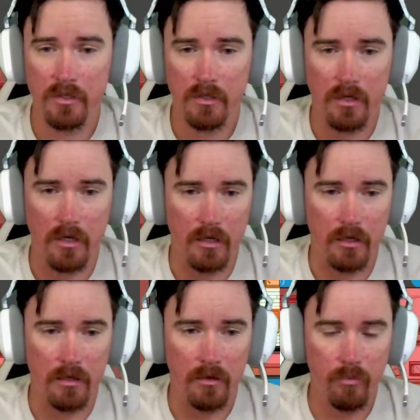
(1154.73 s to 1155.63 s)

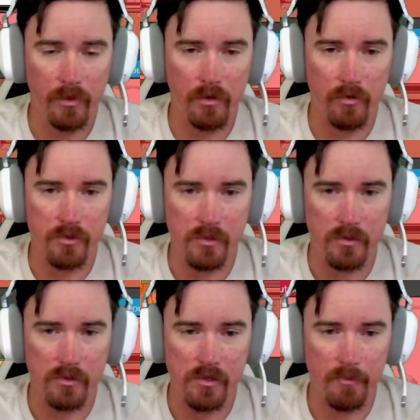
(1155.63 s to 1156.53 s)
We can go
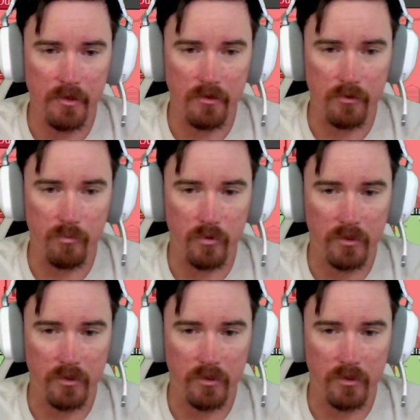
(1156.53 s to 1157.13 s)
into something a little more